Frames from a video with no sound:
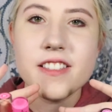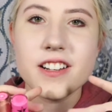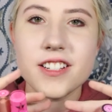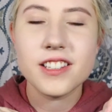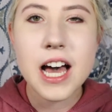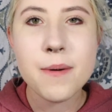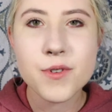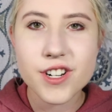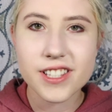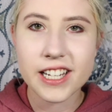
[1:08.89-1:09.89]
There's a lot
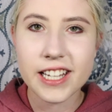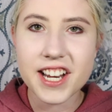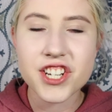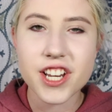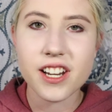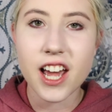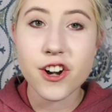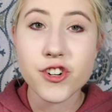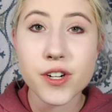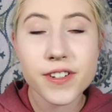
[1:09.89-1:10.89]
more in the collection. I
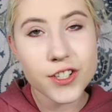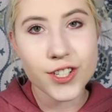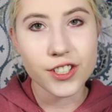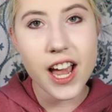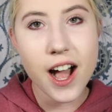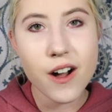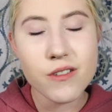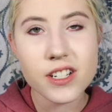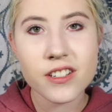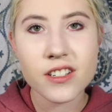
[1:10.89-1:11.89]
don't know if it's sold out,